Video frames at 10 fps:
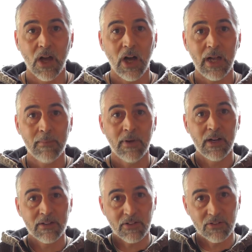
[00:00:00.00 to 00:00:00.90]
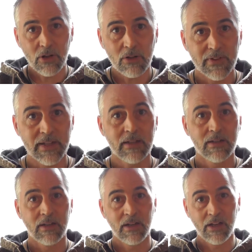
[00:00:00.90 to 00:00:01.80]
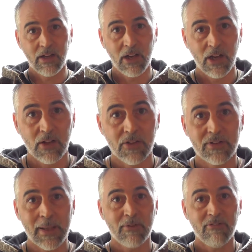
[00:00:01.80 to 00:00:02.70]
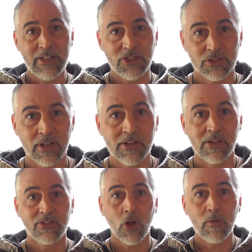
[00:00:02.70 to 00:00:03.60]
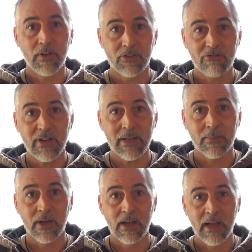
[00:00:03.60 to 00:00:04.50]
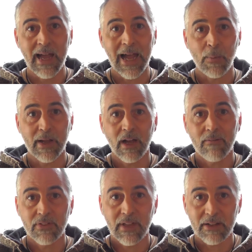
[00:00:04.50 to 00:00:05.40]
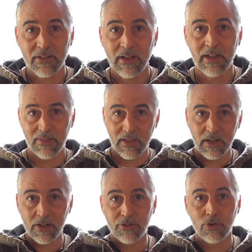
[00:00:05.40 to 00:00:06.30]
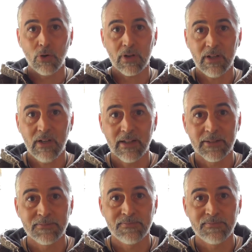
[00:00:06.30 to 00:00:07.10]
I am dissolving the separation, dissolving the dream, and we covered that in the last talk earlier.